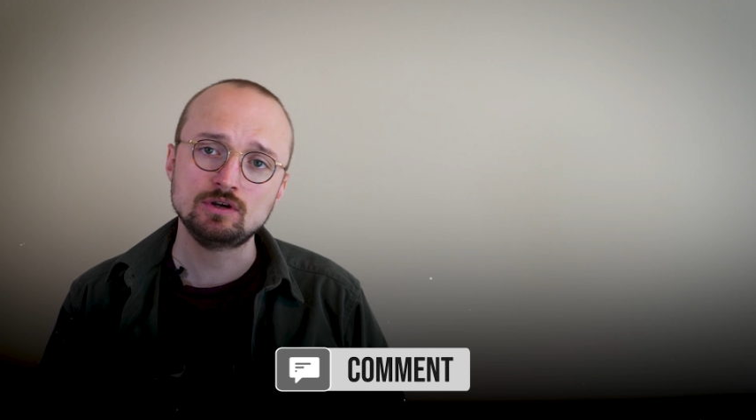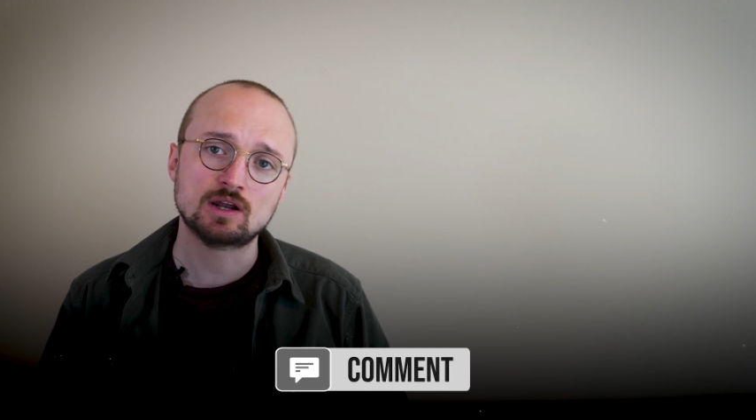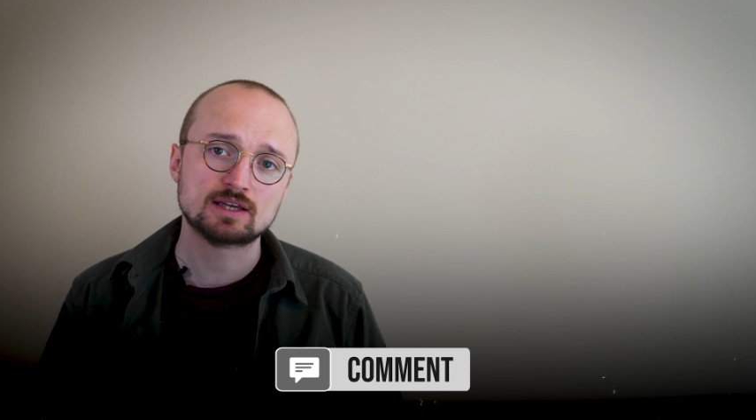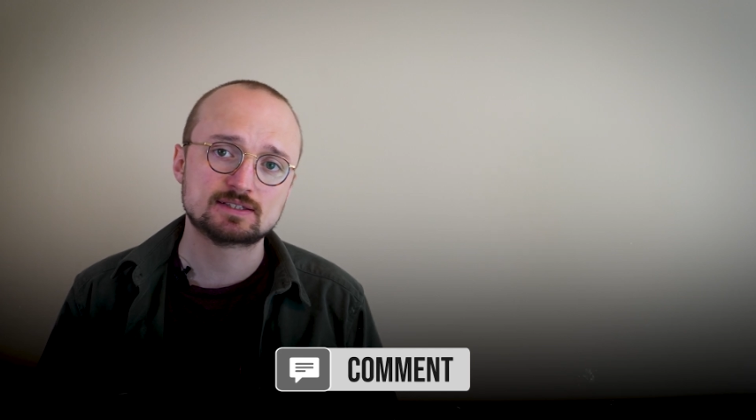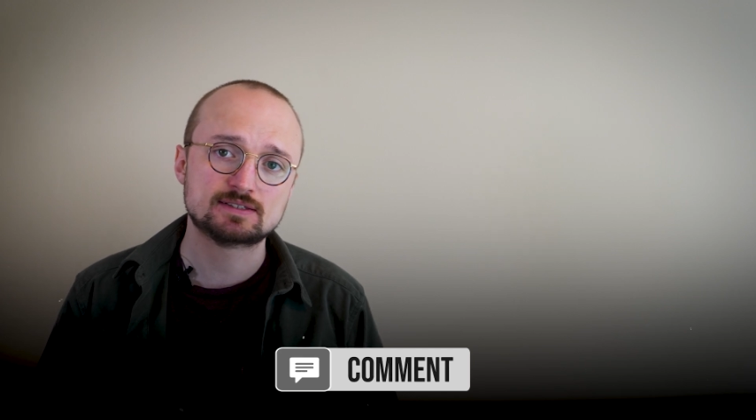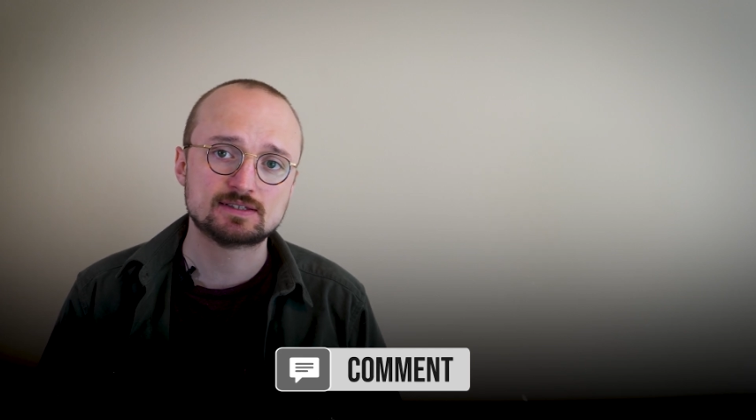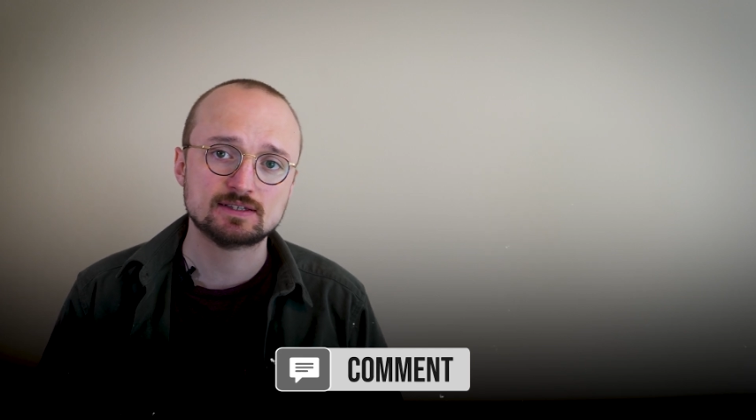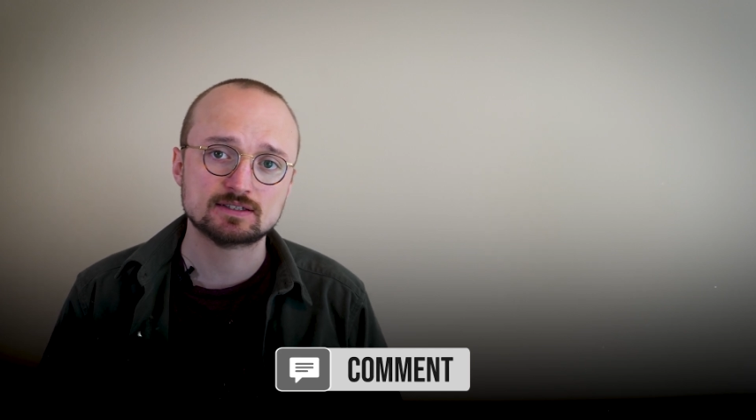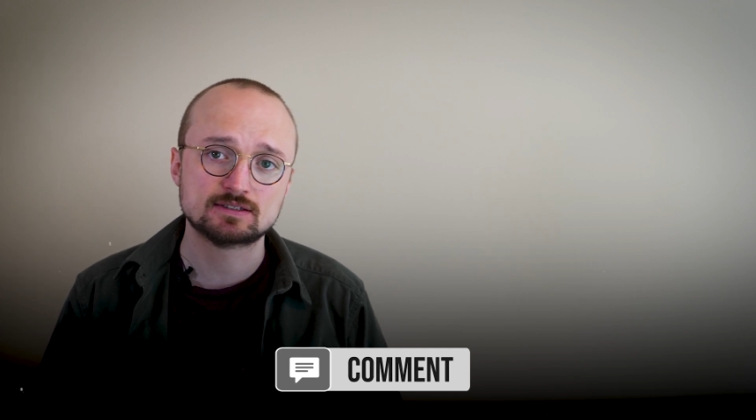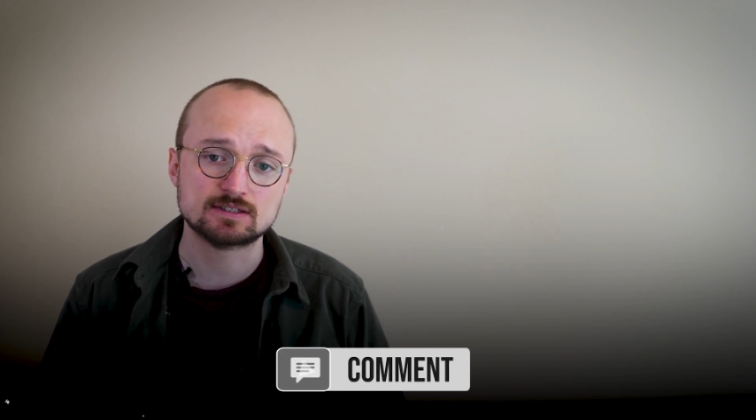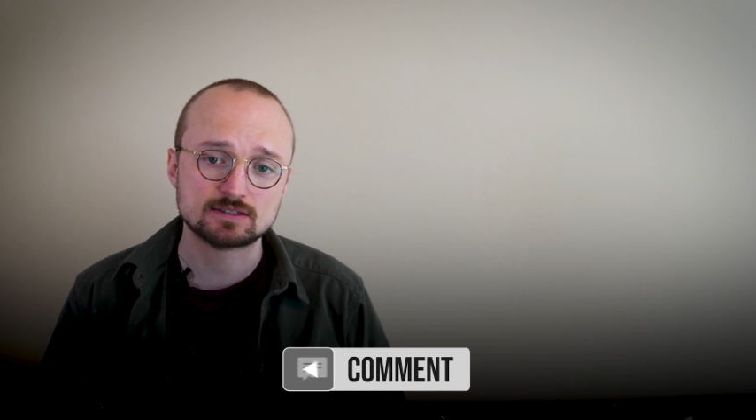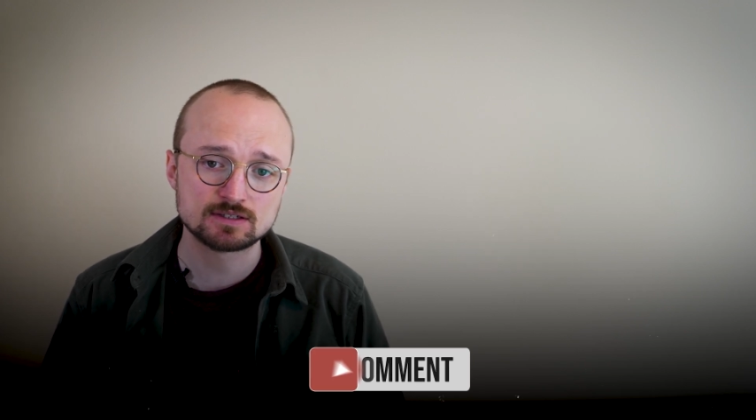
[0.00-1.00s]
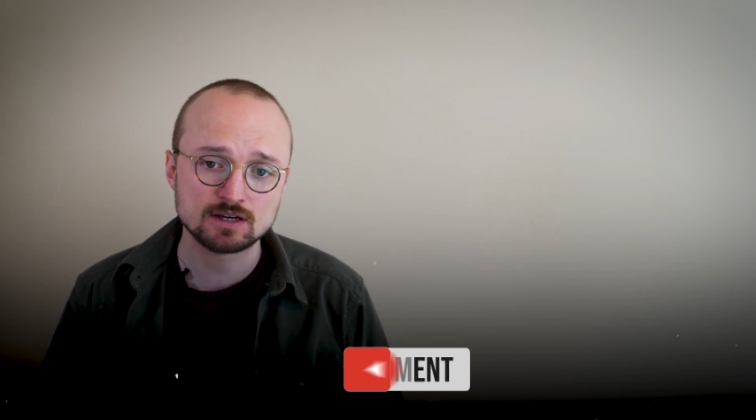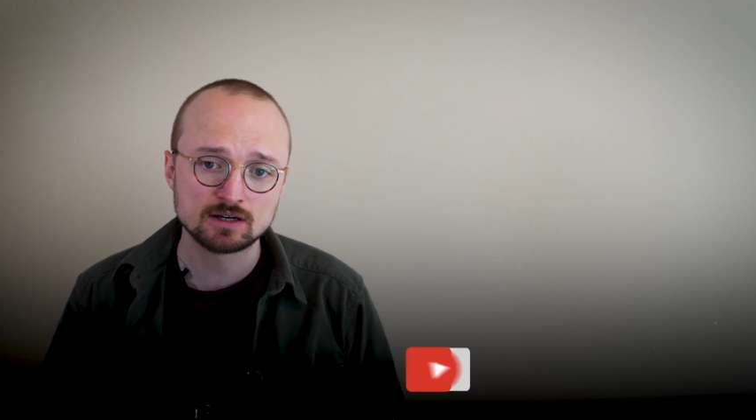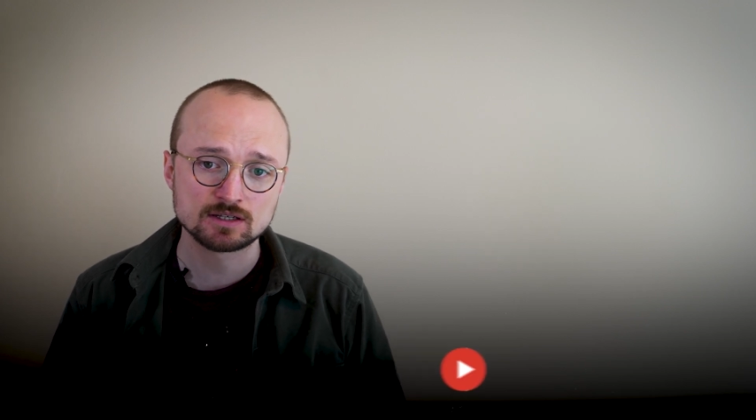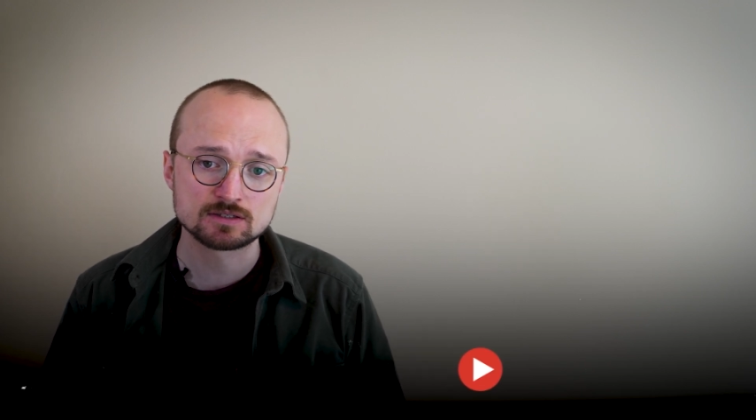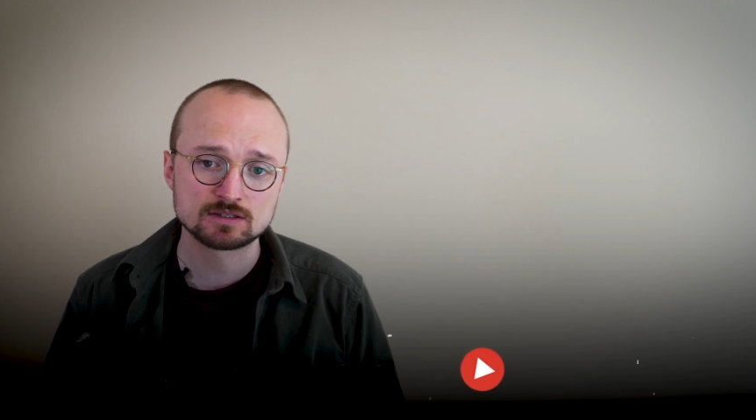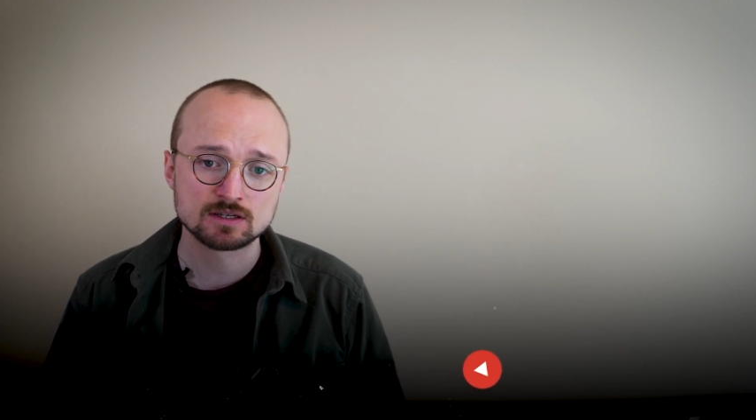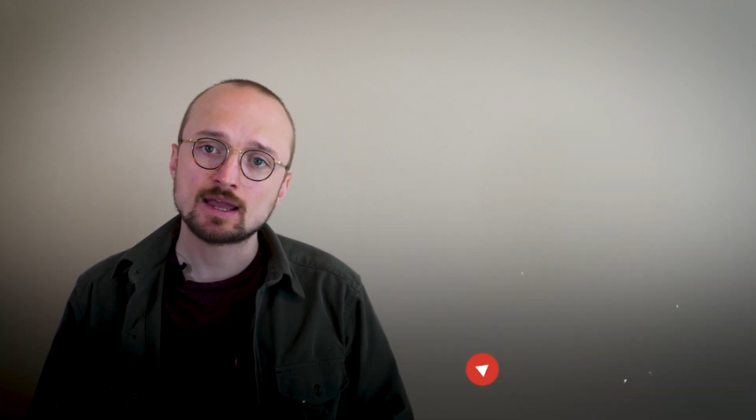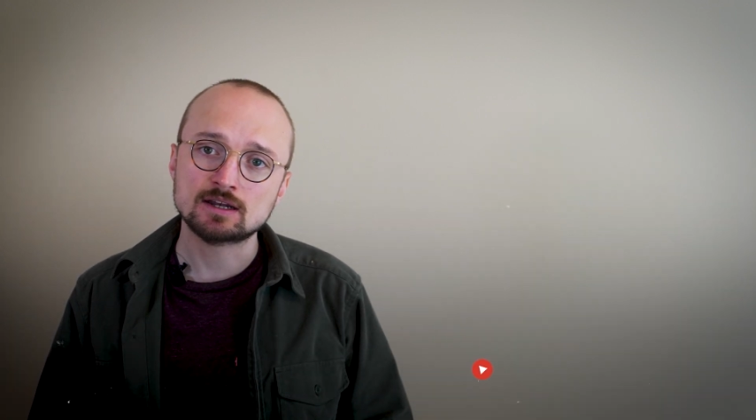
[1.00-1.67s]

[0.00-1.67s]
like to see us discuss